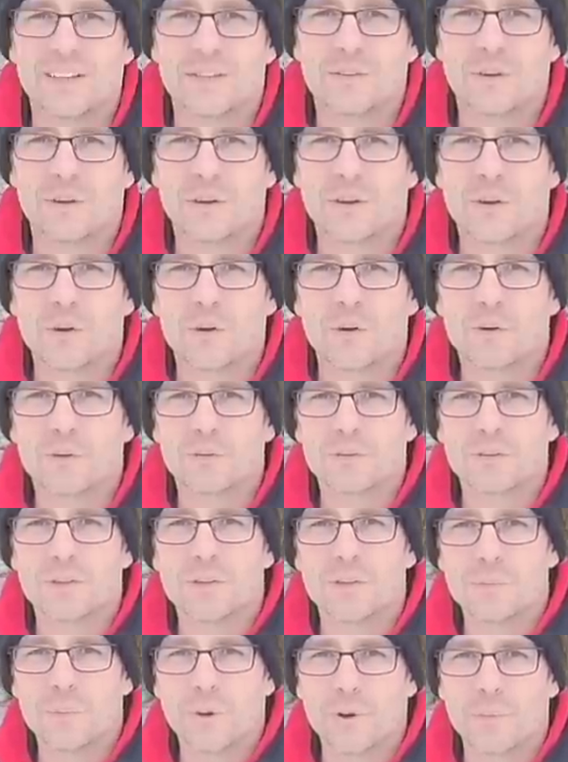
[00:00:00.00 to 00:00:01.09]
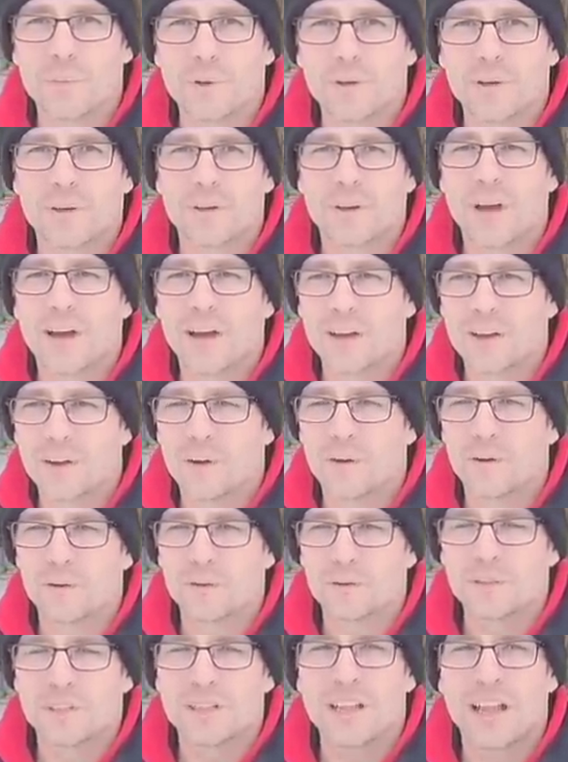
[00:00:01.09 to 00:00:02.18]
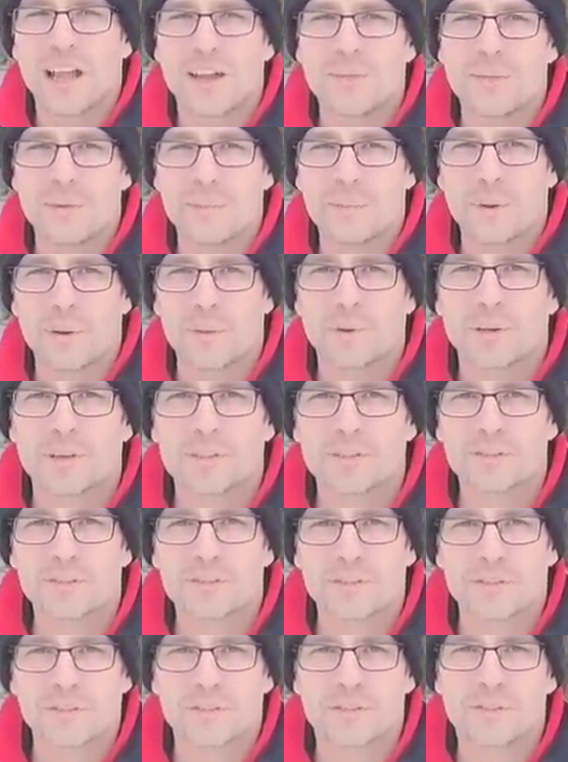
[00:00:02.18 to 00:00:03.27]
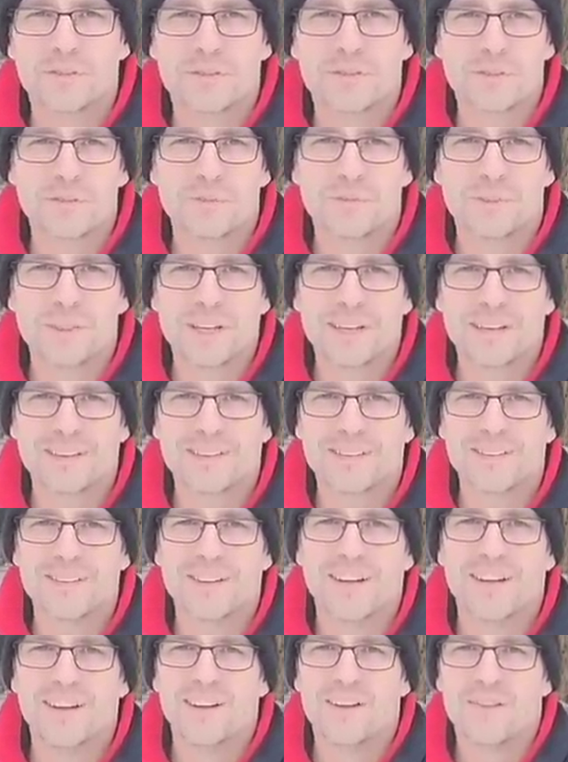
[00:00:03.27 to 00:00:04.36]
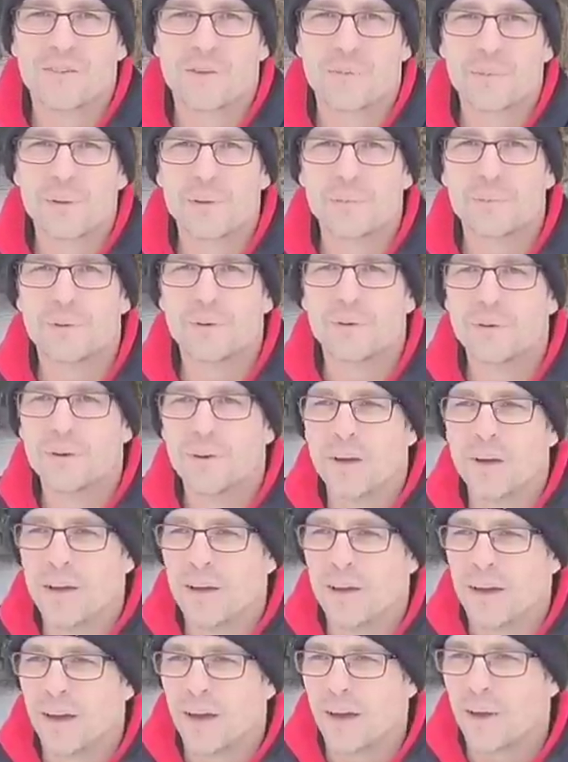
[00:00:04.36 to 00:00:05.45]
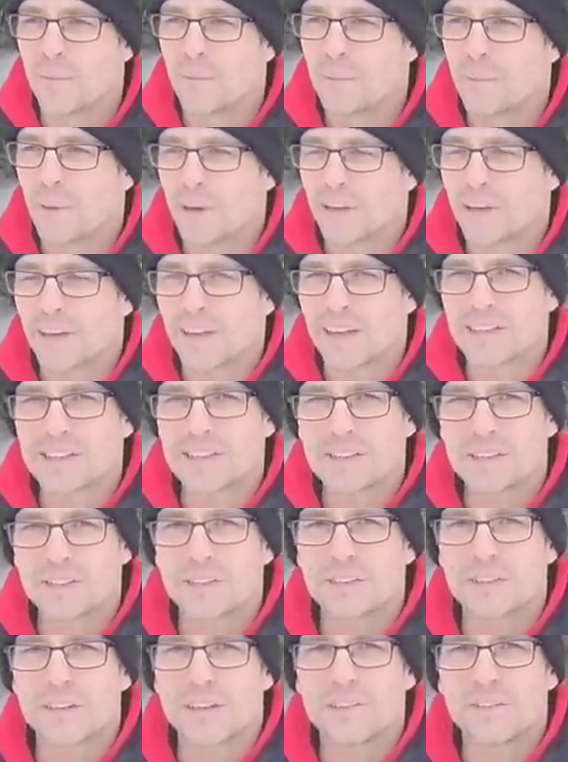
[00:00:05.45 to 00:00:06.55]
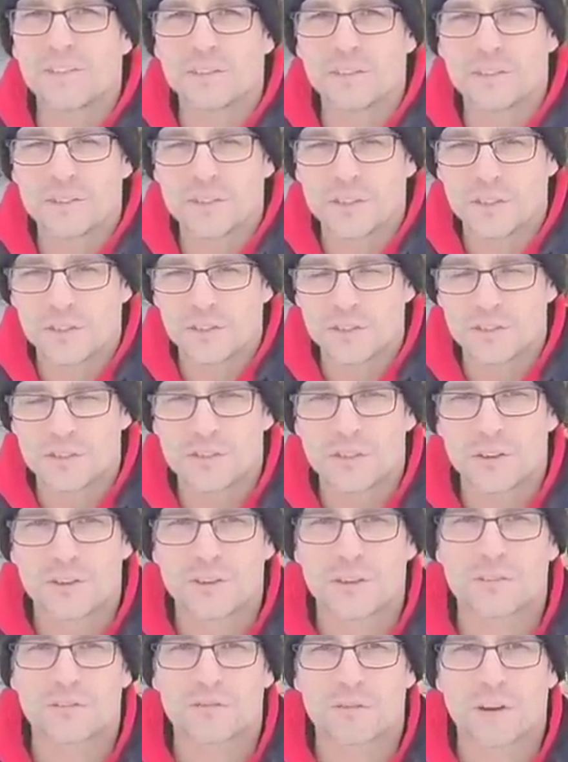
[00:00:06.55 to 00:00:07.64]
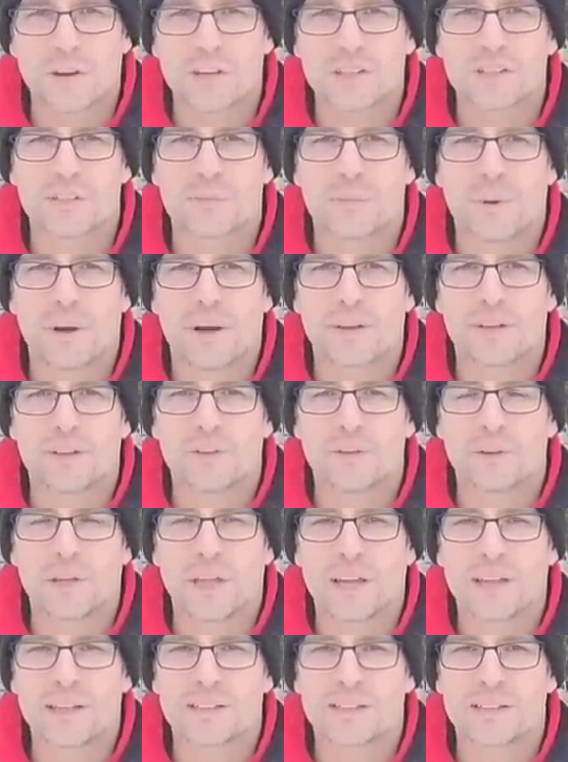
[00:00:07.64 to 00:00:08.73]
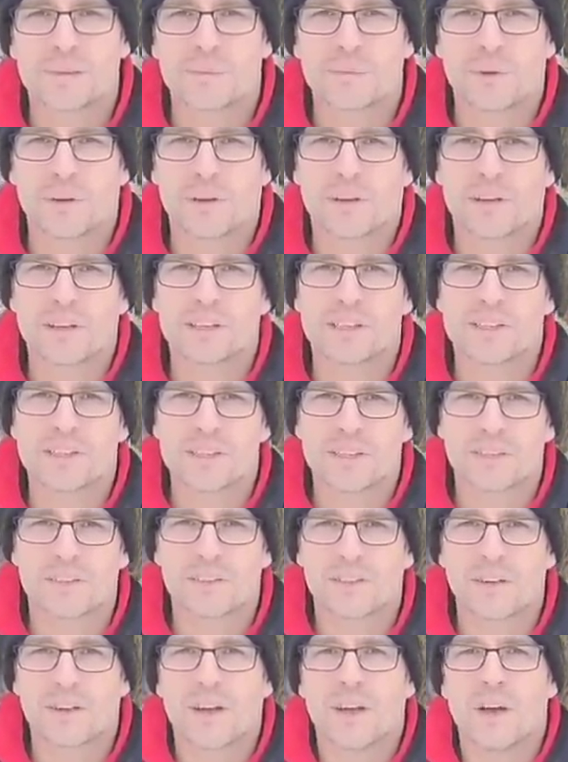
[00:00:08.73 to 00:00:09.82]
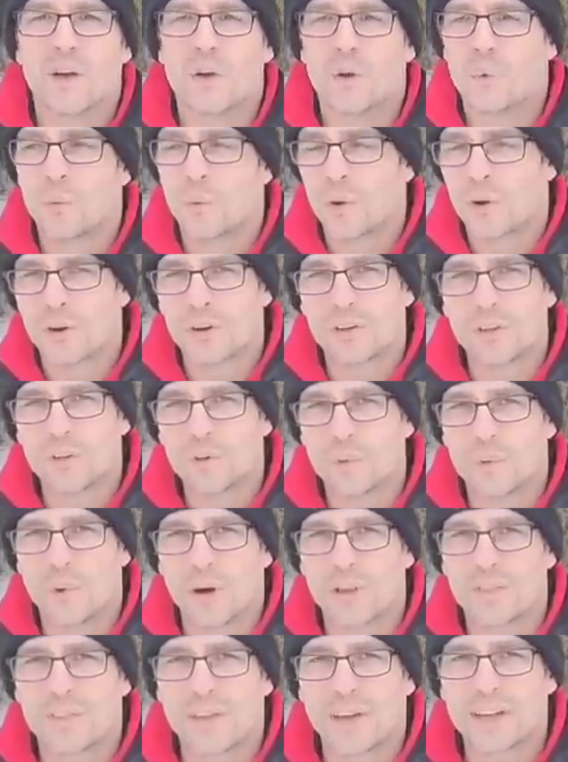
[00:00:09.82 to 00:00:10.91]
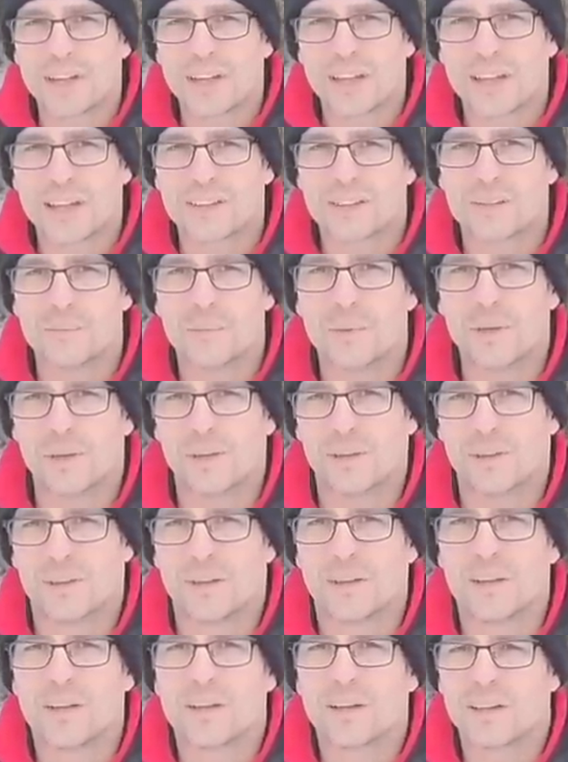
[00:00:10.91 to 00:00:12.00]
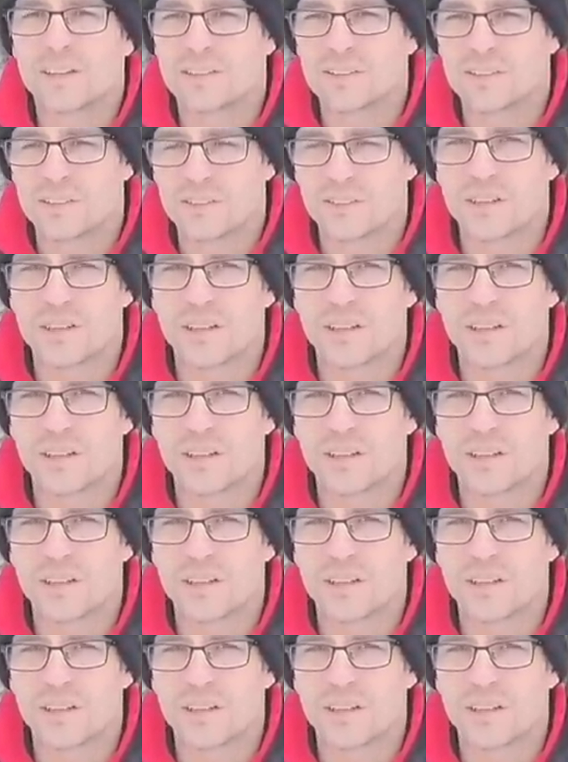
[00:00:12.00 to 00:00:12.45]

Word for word: of do a cold a cold climate permaculture YouTube channel for people. Um, but consider if you're starting fresh to buy new land somewhere, consider where do you want that land to be? consider